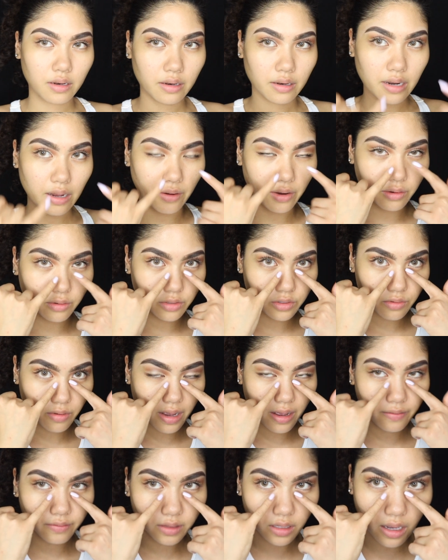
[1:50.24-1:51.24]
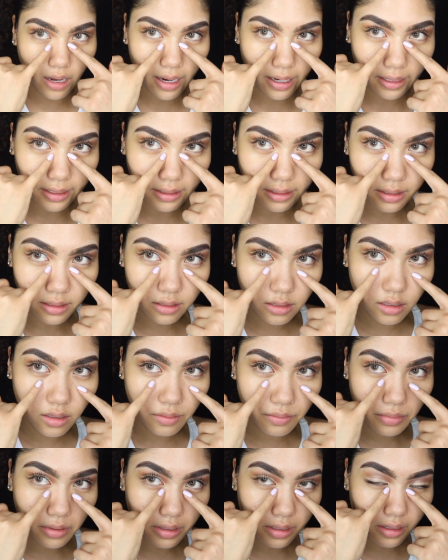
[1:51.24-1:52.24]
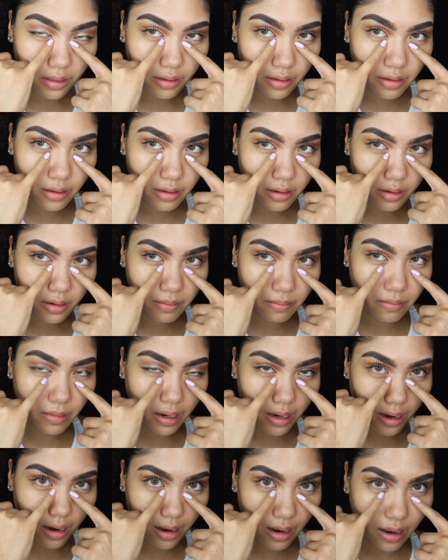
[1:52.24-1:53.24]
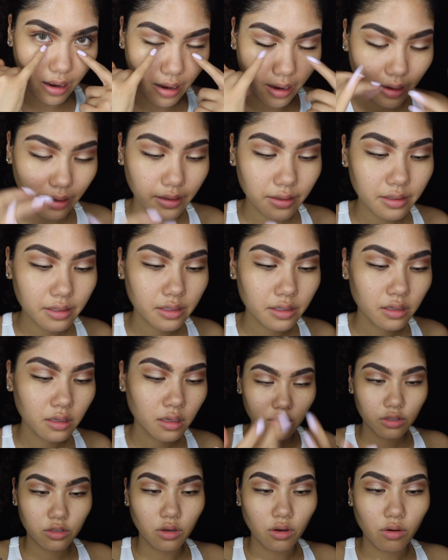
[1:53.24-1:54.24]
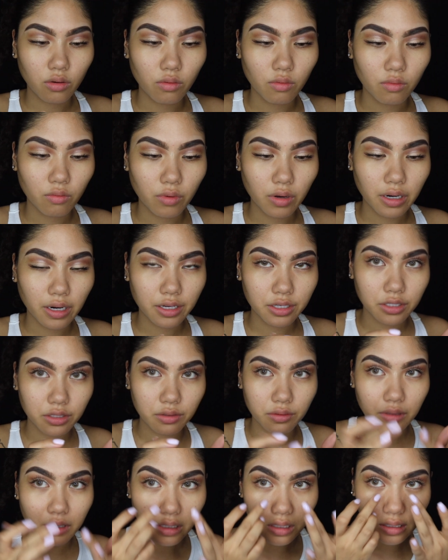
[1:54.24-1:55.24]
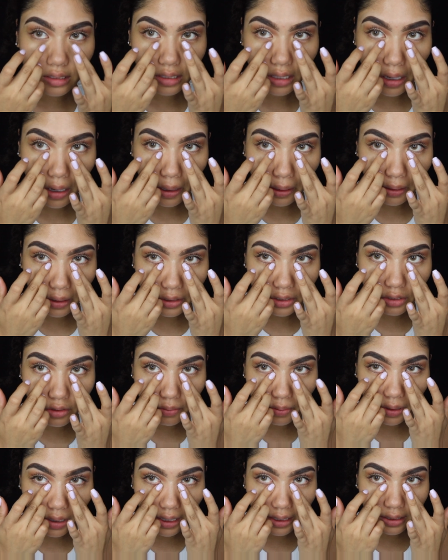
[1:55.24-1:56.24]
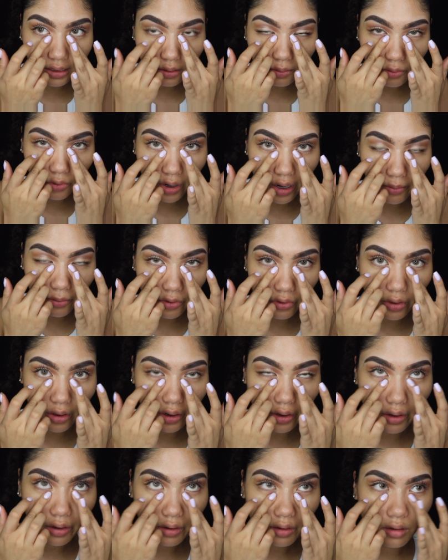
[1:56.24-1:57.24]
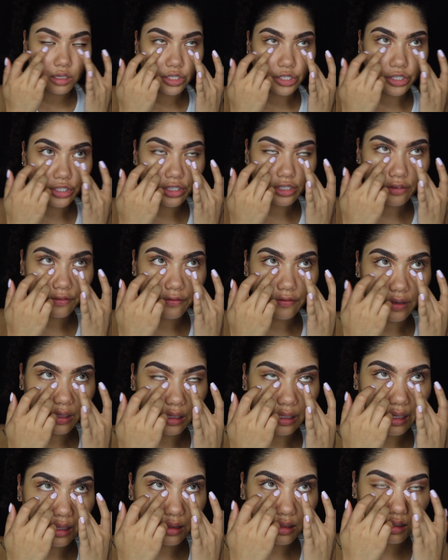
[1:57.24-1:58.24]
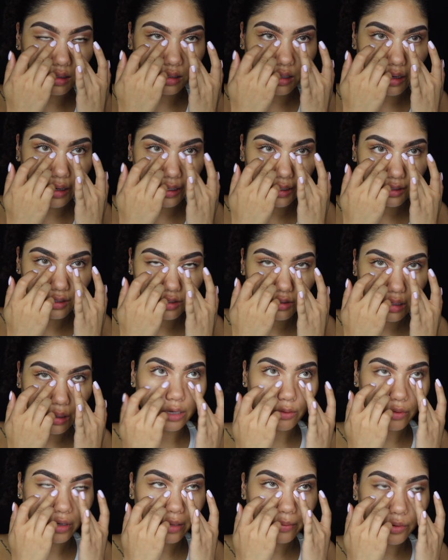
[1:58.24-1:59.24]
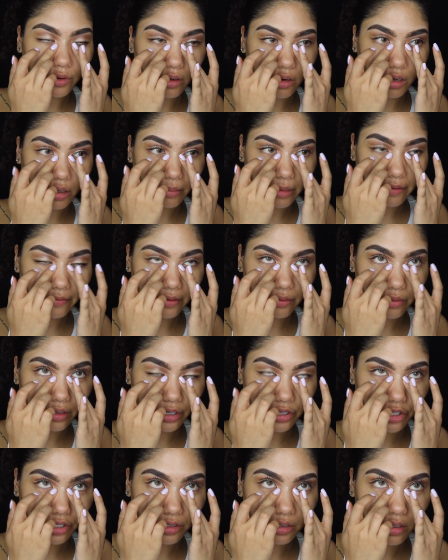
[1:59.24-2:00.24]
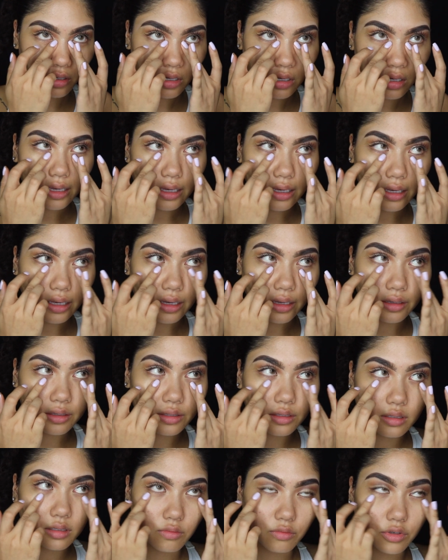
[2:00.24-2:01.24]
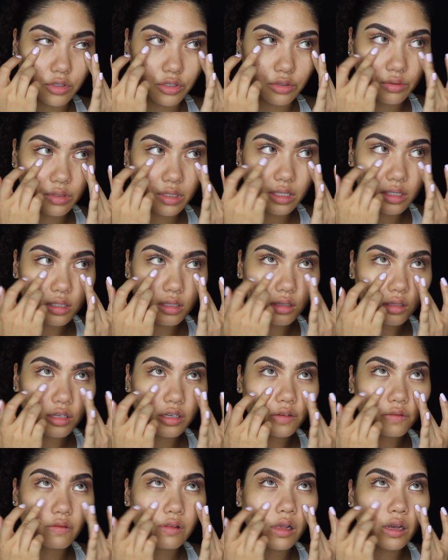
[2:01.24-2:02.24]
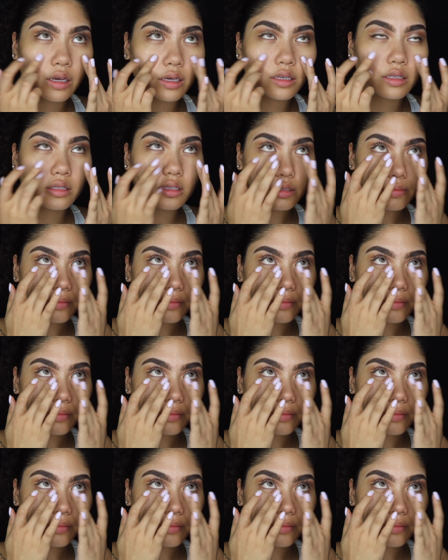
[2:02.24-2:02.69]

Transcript: Now I also have lines beneath my eyes, so what I do is I like to apply some primer there just to fill in the lines so that when I put on my foundation, it reduces the look of lines,